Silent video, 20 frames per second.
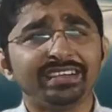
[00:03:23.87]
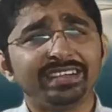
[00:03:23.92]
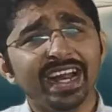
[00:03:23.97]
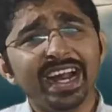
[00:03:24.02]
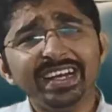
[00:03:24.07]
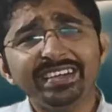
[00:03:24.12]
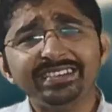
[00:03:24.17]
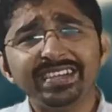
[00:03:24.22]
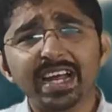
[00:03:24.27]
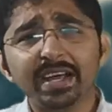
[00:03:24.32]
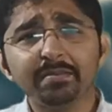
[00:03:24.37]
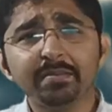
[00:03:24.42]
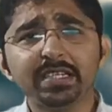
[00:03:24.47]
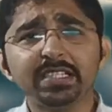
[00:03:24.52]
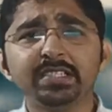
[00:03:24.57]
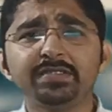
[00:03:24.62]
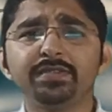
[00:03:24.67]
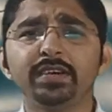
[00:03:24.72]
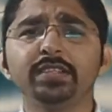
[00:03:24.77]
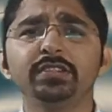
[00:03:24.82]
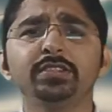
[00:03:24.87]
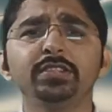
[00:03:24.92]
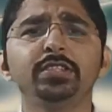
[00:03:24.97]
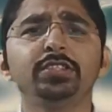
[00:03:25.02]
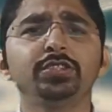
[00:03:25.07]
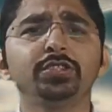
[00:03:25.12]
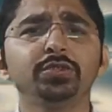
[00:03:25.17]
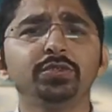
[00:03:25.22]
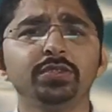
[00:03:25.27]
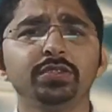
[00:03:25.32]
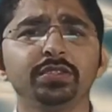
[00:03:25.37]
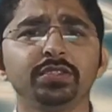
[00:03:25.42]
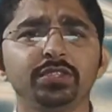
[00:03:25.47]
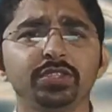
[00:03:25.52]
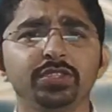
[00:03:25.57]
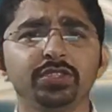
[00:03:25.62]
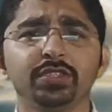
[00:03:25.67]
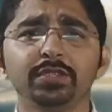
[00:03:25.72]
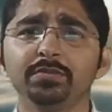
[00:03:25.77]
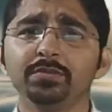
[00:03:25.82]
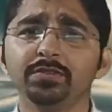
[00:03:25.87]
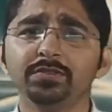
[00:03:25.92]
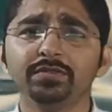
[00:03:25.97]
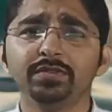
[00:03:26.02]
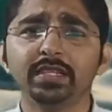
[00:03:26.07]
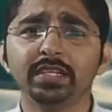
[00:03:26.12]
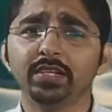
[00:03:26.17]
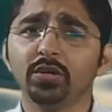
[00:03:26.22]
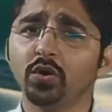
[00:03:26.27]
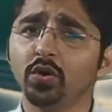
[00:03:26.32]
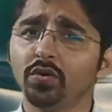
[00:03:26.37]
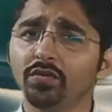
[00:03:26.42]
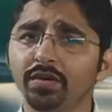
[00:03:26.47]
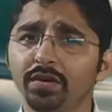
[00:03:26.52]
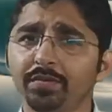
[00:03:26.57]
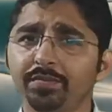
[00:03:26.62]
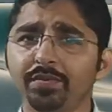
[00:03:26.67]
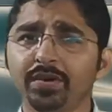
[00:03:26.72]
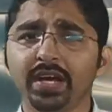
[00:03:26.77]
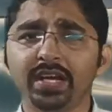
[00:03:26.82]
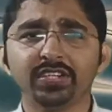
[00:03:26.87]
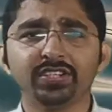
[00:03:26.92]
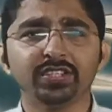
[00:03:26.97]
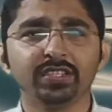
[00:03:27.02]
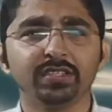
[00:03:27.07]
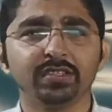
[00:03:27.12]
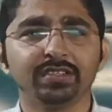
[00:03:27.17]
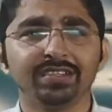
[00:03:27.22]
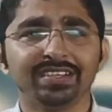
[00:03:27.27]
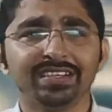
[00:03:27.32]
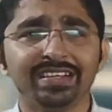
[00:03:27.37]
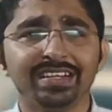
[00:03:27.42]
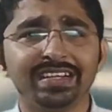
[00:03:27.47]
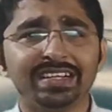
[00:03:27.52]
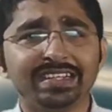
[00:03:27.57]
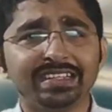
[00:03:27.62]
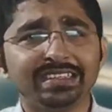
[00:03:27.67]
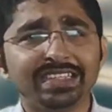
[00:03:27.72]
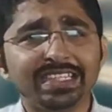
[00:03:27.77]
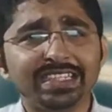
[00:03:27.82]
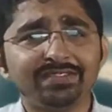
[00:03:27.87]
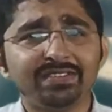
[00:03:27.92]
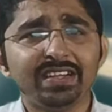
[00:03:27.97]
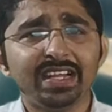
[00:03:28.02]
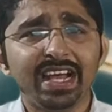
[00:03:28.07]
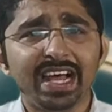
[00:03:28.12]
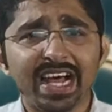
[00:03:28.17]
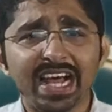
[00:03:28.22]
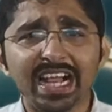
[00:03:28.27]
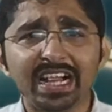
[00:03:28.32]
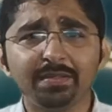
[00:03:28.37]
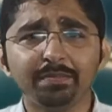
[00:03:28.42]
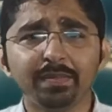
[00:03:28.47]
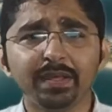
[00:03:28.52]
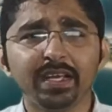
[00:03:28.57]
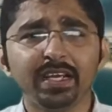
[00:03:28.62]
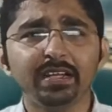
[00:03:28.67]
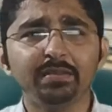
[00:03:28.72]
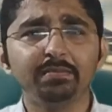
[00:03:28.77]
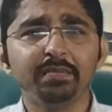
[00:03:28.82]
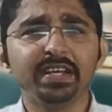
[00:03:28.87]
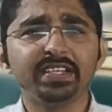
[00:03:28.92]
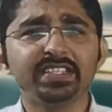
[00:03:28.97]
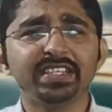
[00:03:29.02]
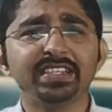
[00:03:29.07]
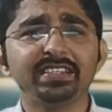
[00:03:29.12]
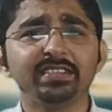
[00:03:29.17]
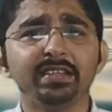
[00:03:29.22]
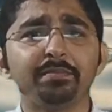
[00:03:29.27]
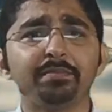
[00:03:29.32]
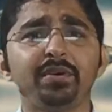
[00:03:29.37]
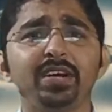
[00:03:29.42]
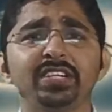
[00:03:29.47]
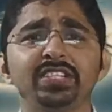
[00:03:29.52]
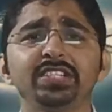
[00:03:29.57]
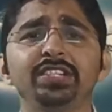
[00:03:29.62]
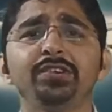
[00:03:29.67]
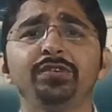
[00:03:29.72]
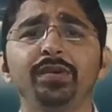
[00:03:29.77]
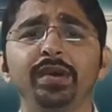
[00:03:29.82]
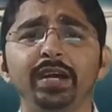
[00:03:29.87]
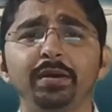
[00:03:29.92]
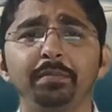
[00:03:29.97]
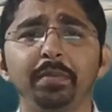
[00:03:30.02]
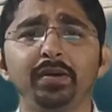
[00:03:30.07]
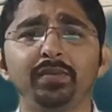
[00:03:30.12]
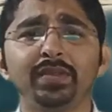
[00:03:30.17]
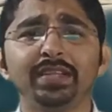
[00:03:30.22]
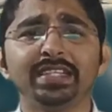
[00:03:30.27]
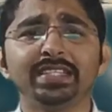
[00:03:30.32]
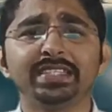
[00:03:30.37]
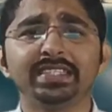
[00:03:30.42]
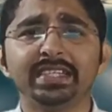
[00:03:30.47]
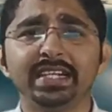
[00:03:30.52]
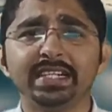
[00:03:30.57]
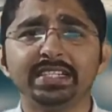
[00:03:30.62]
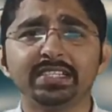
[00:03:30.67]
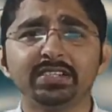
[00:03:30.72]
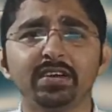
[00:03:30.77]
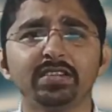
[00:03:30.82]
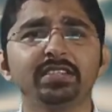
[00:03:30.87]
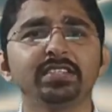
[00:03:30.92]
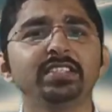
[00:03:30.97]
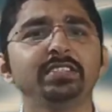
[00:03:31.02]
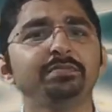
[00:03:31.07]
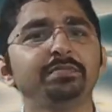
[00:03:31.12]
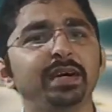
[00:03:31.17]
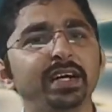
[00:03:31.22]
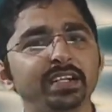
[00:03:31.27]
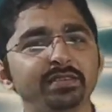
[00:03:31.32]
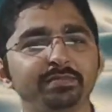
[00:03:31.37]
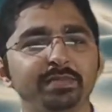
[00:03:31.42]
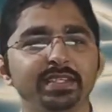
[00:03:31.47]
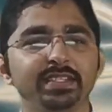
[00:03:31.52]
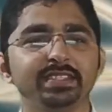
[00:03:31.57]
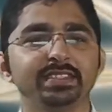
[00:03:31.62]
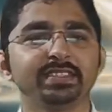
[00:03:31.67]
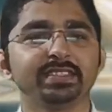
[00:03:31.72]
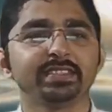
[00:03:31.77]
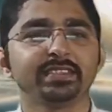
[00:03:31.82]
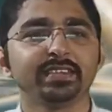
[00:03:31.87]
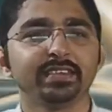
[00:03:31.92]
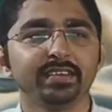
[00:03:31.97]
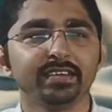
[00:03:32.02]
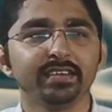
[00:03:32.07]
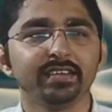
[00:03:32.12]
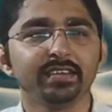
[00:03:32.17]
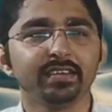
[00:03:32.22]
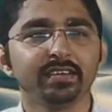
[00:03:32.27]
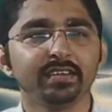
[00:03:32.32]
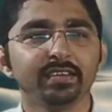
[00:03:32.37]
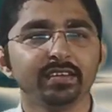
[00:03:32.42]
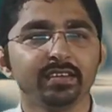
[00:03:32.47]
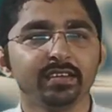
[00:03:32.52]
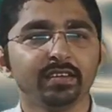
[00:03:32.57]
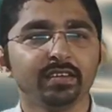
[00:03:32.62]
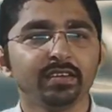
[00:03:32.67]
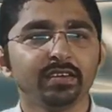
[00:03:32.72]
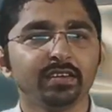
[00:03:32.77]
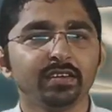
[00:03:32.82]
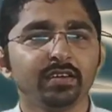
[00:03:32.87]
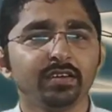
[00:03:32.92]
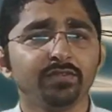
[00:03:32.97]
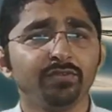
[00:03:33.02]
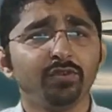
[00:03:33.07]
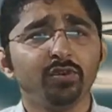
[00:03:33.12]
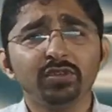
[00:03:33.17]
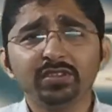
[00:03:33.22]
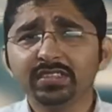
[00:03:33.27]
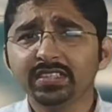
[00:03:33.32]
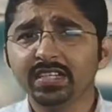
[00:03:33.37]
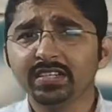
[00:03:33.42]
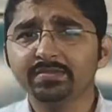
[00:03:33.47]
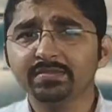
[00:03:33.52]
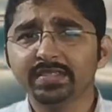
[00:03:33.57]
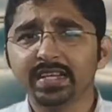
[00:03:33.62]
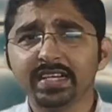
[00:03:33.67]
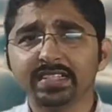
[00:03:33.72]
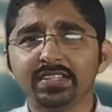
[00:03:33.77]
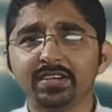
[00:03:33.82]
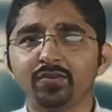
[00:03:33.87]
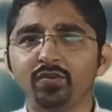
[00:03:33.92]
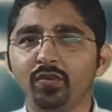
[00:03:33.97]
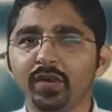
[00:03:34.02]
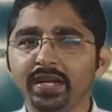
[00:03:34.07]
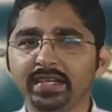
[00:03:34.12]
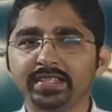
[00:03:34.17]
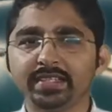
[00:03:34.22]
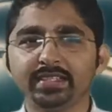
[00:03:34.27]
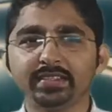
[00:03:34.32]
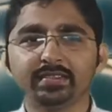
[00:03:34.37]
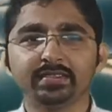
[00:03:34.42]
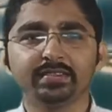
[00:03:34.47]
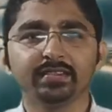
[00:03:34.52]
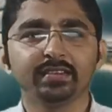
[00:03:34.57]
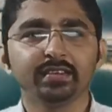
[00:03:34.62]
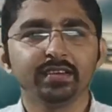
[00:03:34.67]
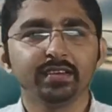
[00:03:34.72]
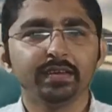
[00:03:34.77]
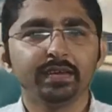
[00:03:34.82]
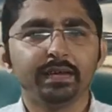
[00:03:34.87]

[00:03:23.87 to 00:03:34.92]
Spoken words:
Takt time is one of the tools to remove the overproduction. This will help in matching the production rate between the cells or the departments. Fourth comes as a waiting.